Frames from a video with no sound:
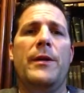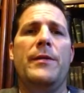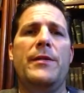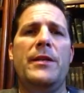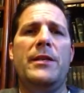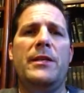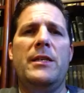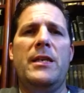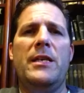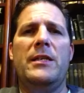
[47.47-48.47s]
The
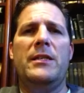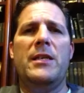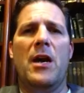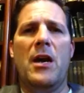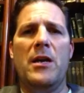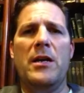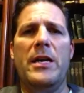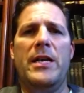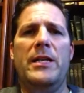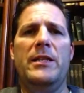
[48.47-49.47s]
tongue
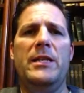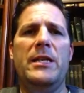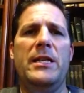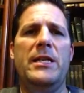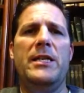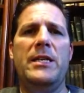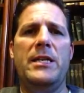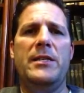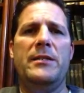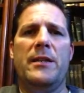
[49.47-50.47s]
in the
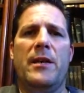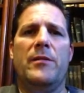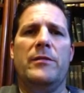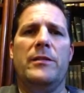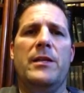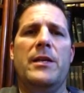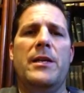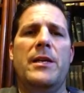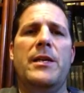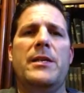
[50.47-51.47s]
D sound
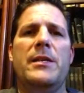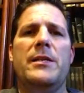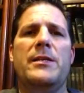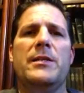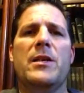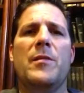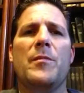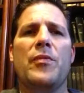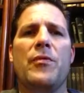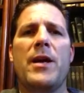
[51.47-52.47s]
is
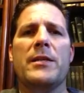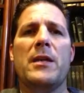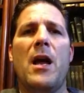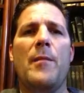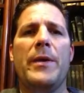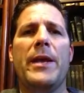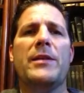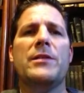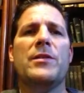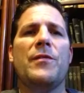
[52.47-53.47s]
compressed up
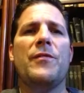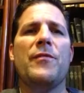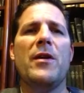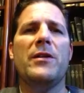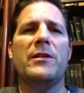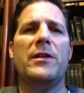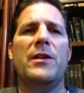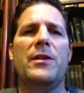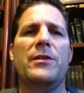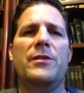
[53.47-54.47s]
against the front
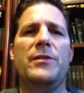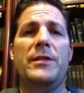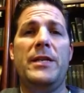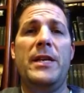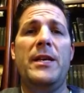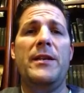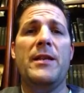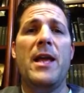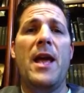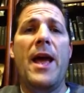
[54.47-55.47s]
two
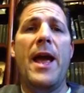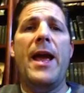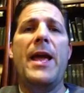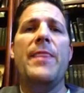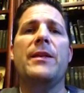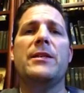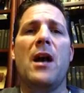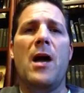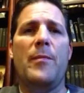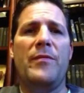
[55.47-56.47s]
teeth and the
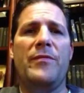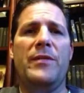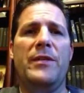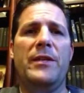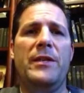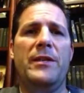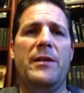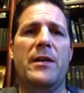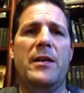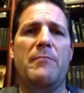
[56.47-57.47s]
top of
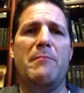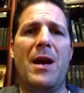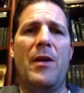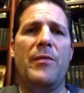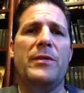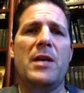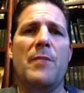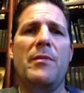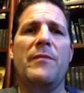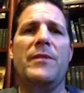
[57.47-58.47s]
the mouth, the
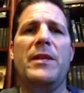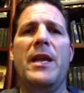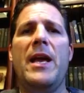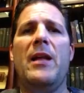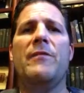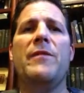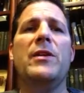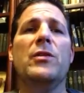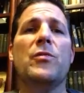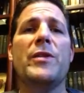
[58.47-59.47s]
top of the
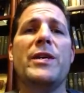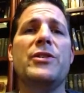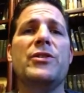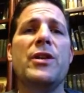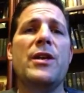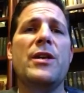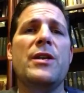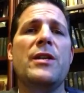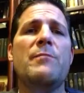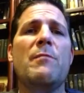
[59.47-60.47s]
alveolar ridge,
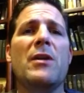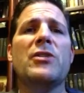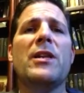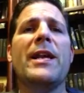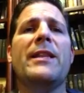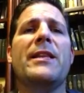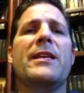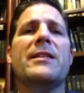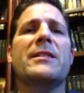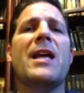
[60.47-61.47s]
much like
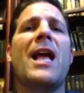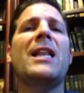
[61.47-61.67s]
this.